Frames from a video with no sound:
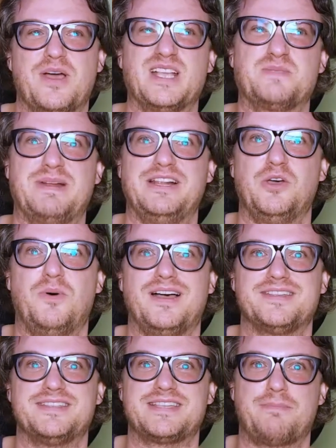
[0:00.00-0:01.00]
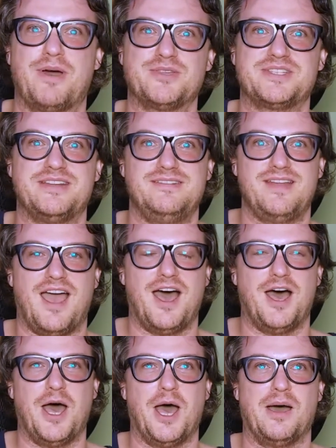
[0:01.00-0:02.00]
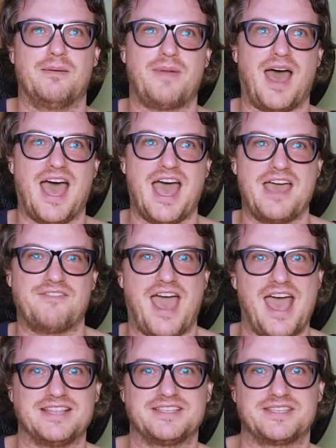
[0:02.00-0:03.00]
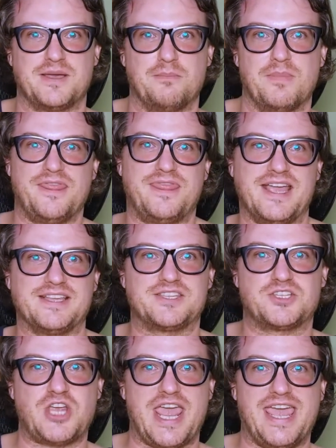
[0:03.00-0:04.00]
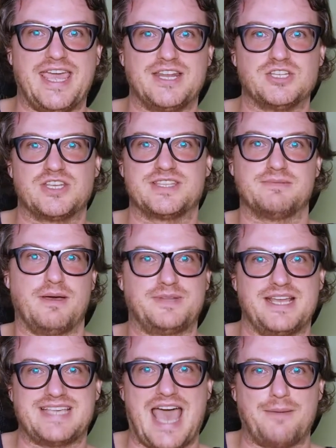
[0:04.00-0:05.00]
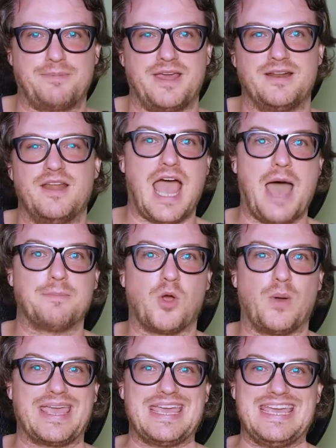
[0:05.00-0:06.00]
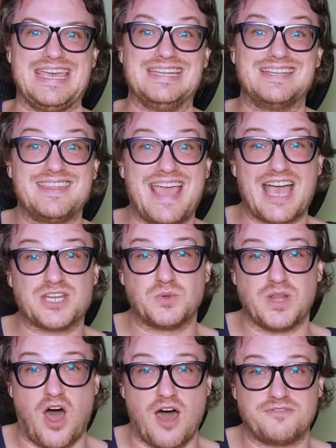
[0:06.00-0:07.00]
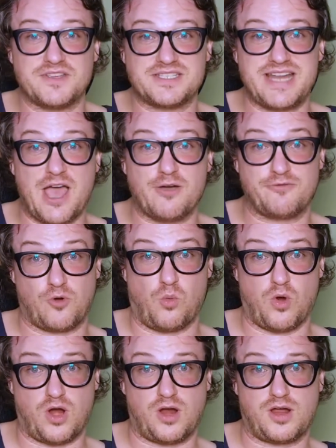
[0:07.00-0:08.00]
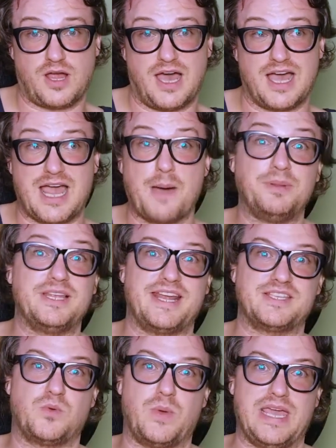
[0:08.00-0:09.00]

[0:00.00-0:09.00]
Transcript: it's been a little while since I posted. I've had some things change and some updates happen. I'm going into the actual office now for work a couple of days a week.